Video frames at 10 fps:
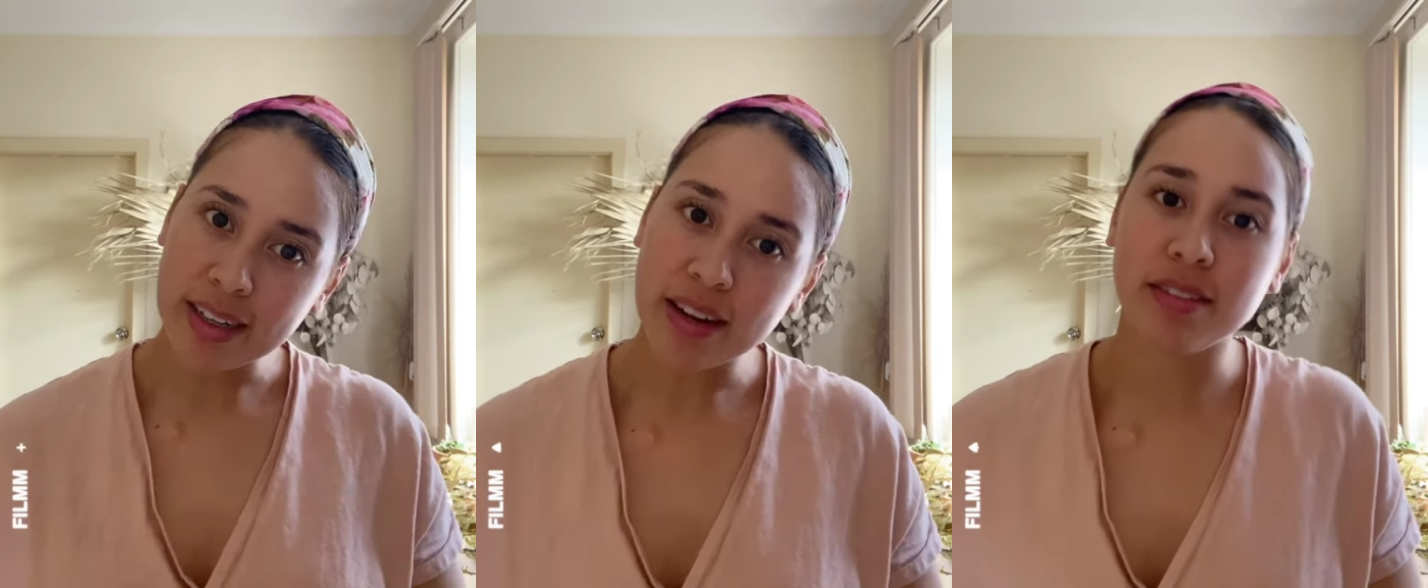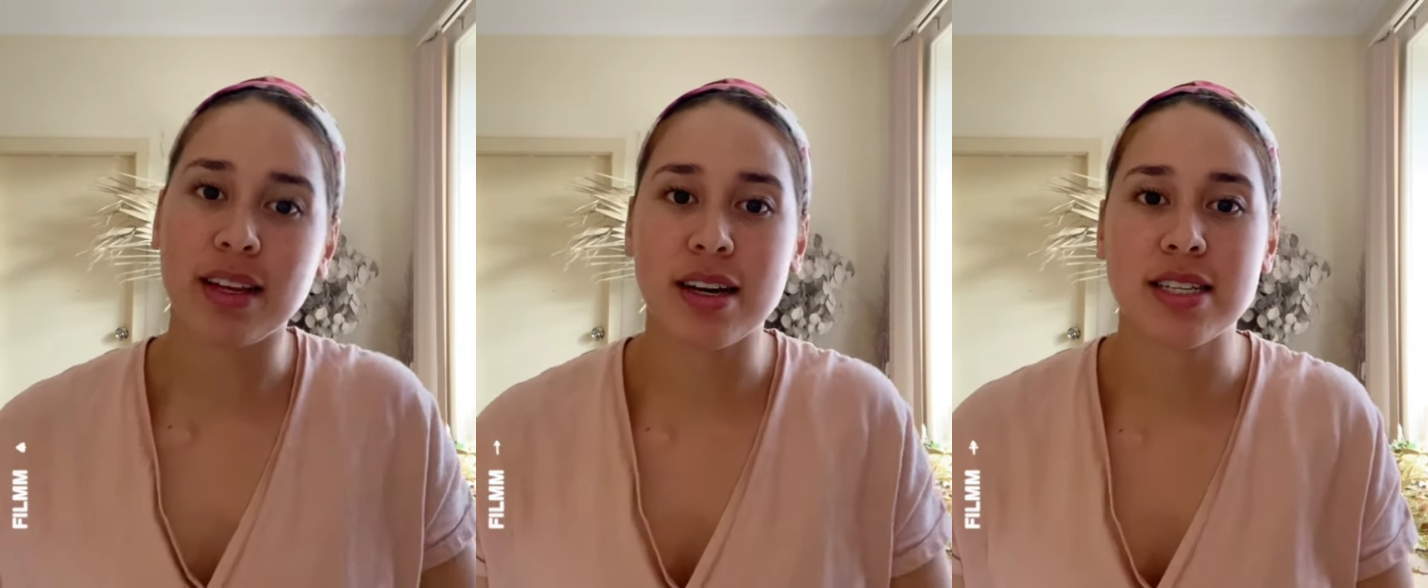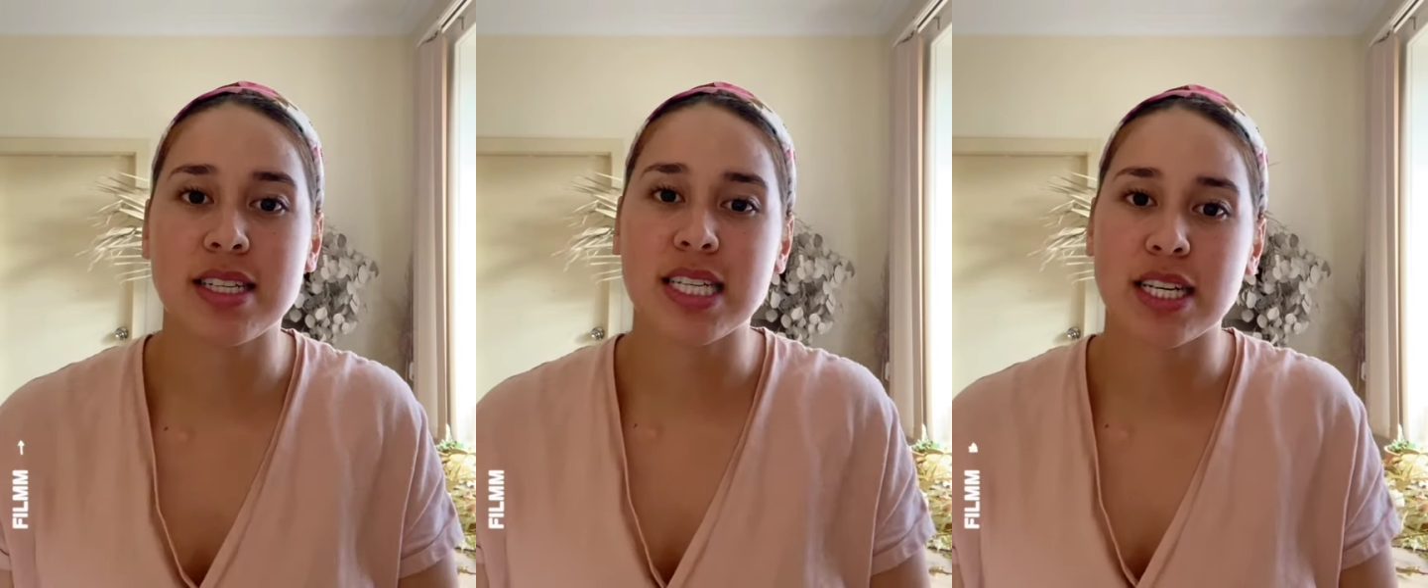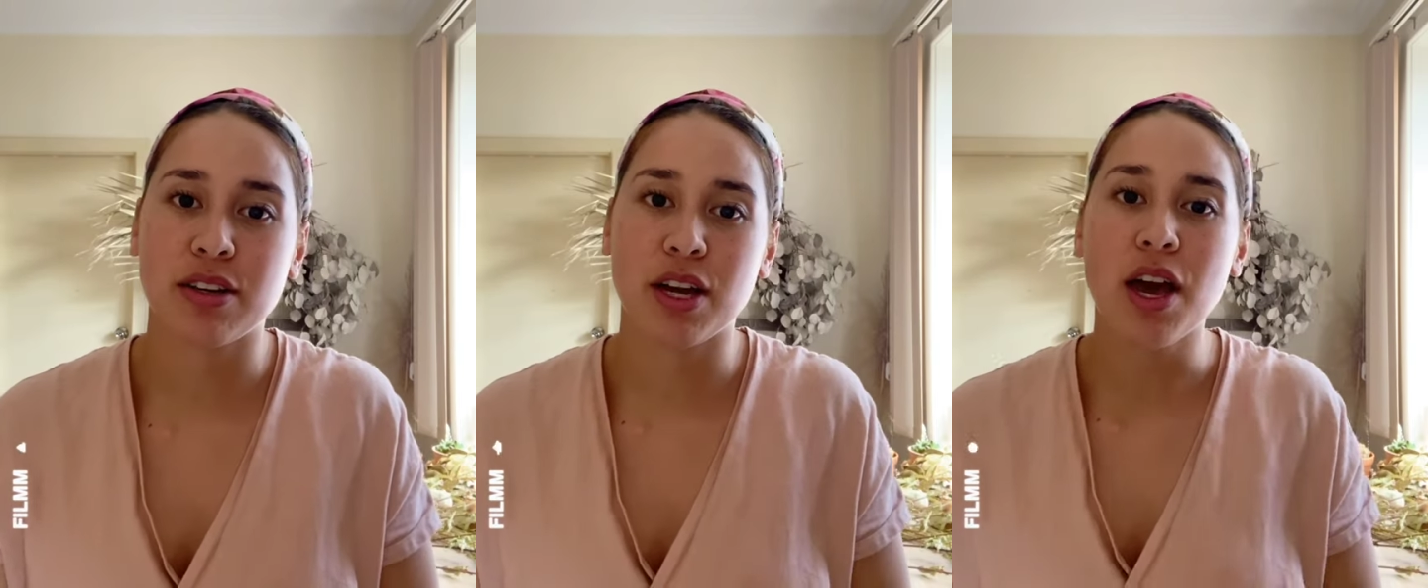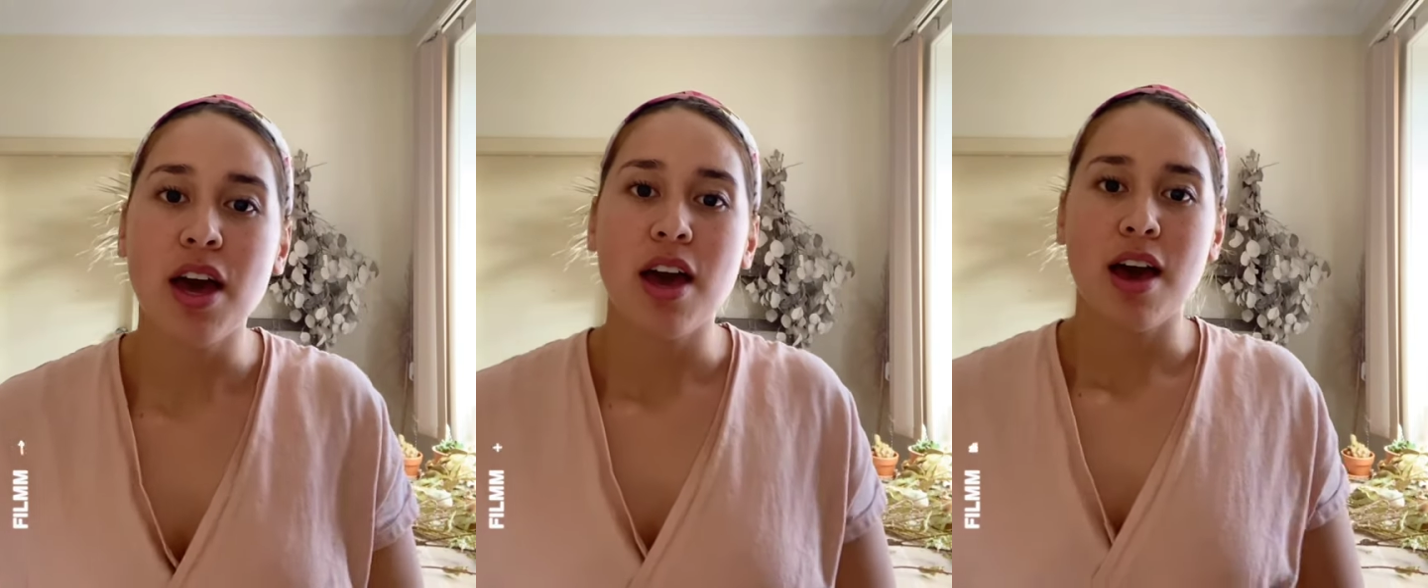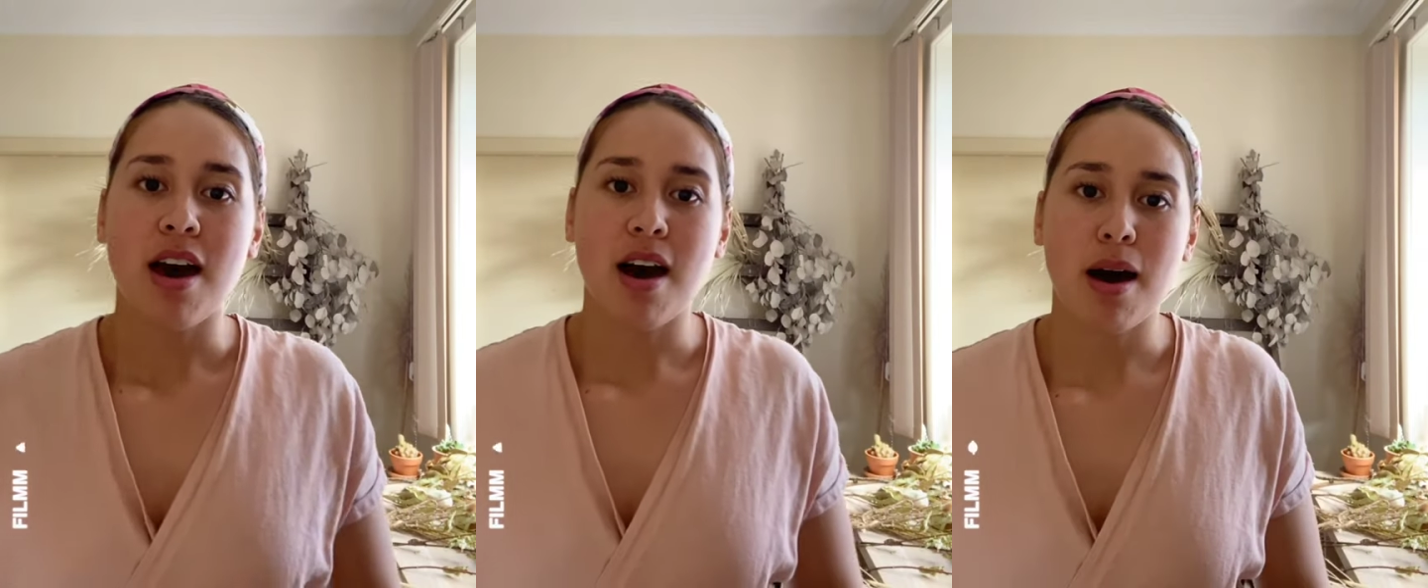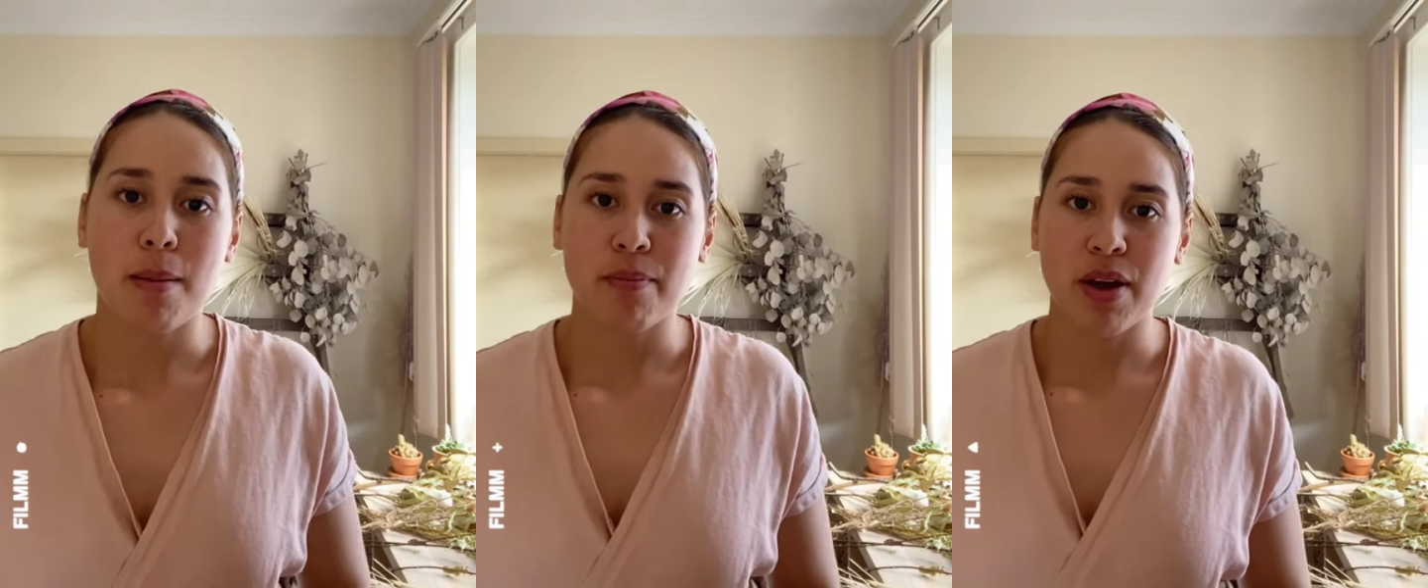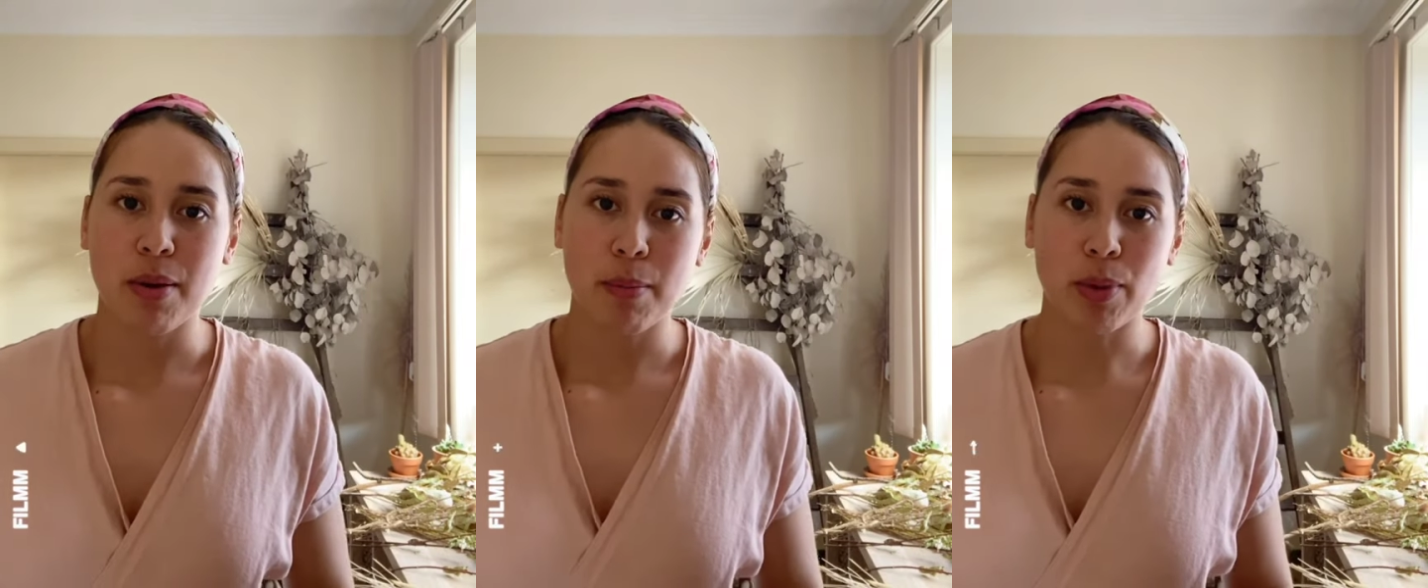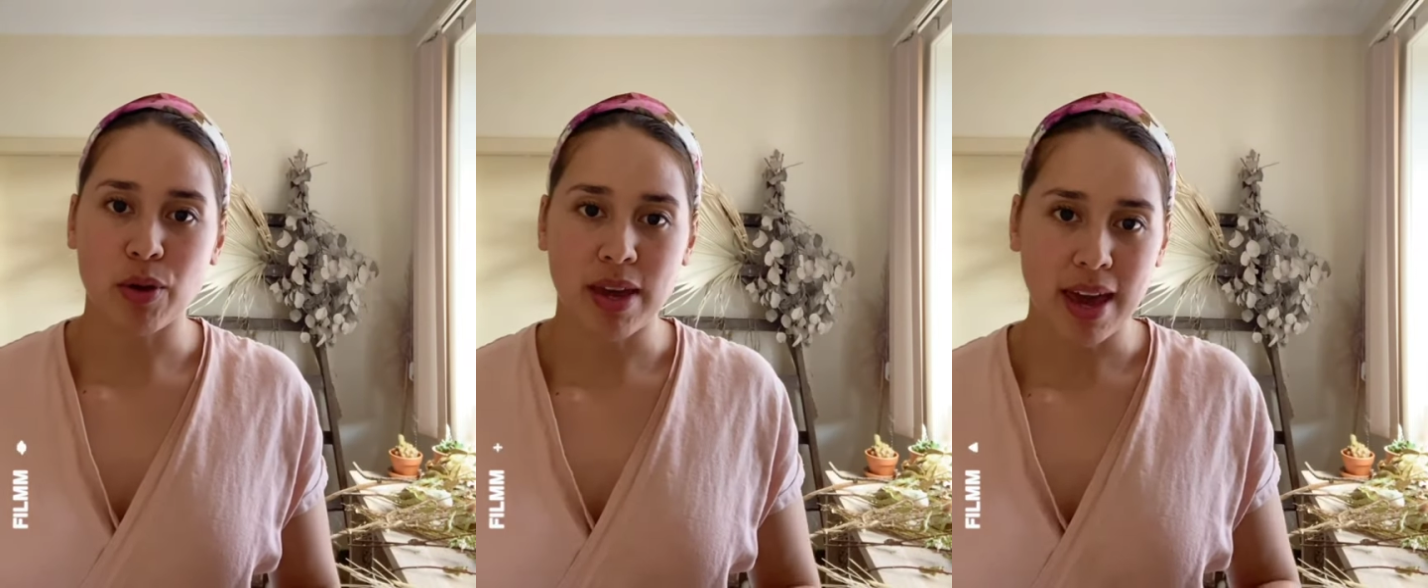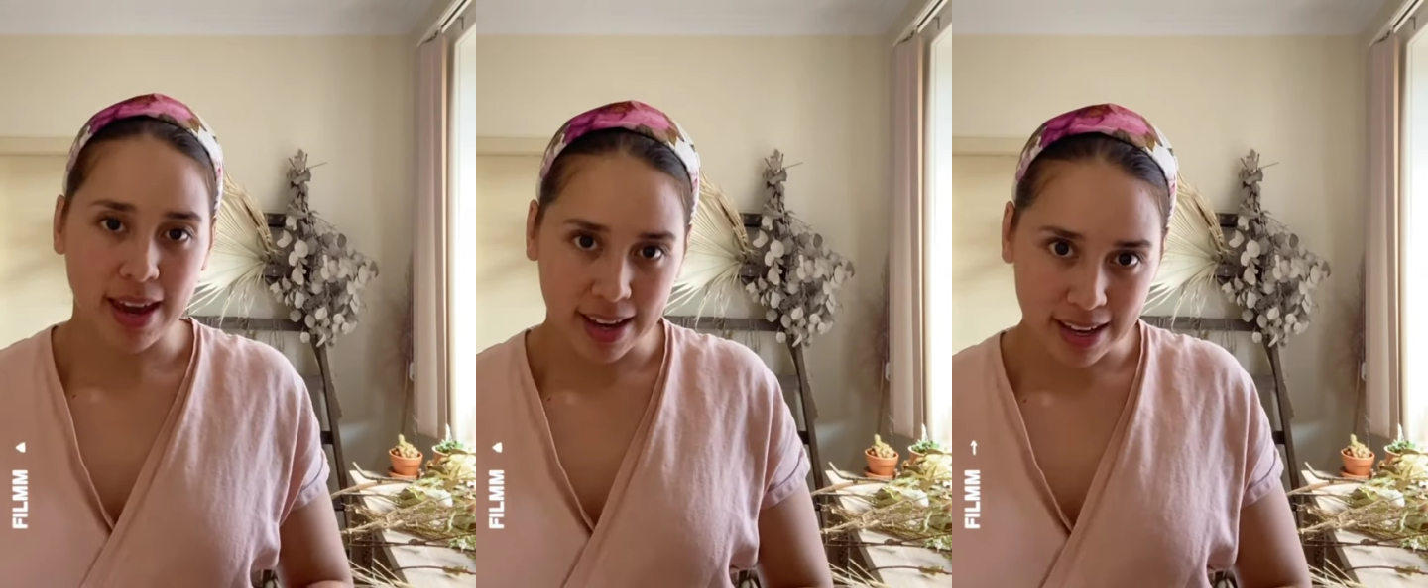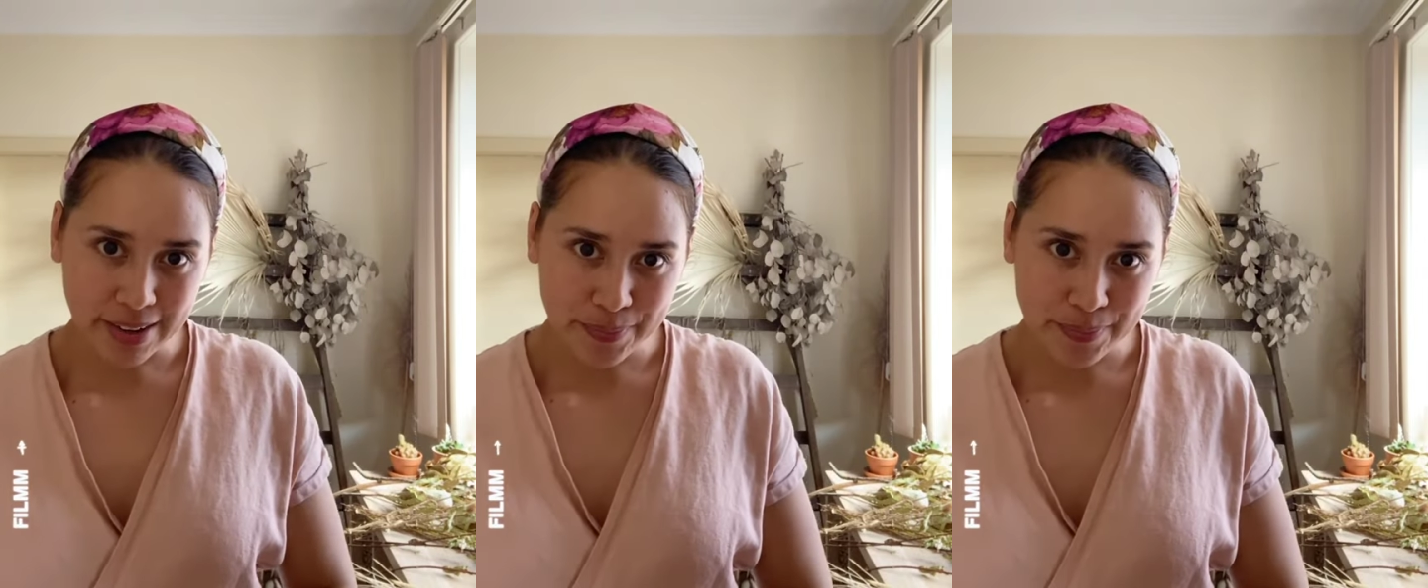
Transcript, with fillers: everlasting um, bouquet.